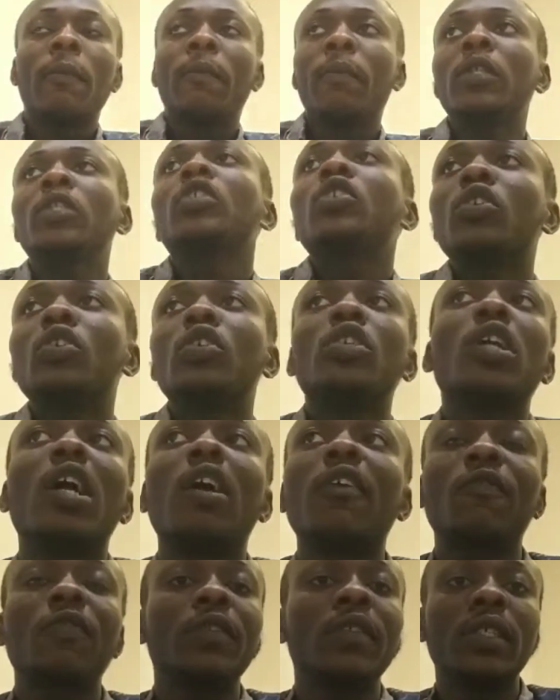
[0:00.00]
Medical
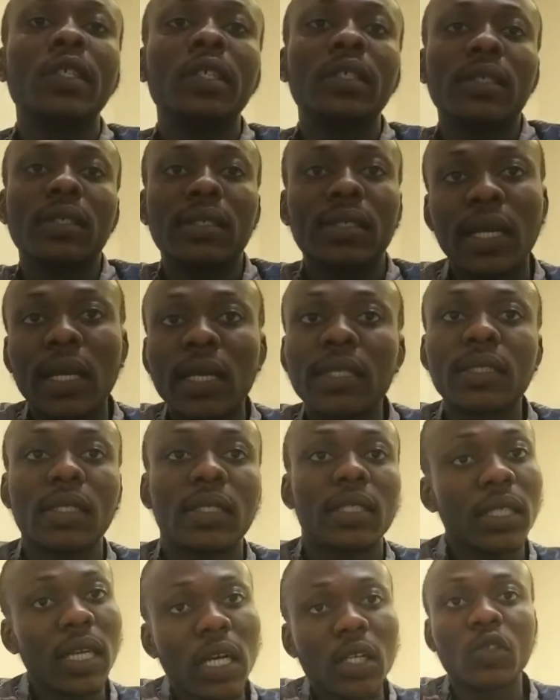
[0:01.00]
radiography is the science
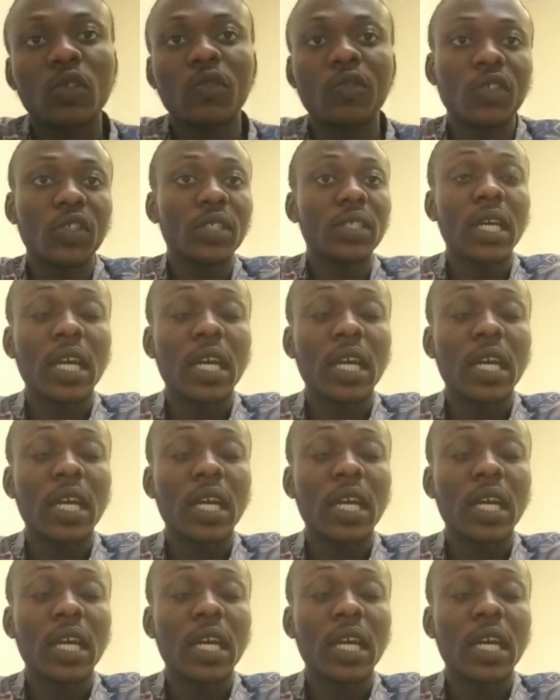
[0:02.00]
and the art of using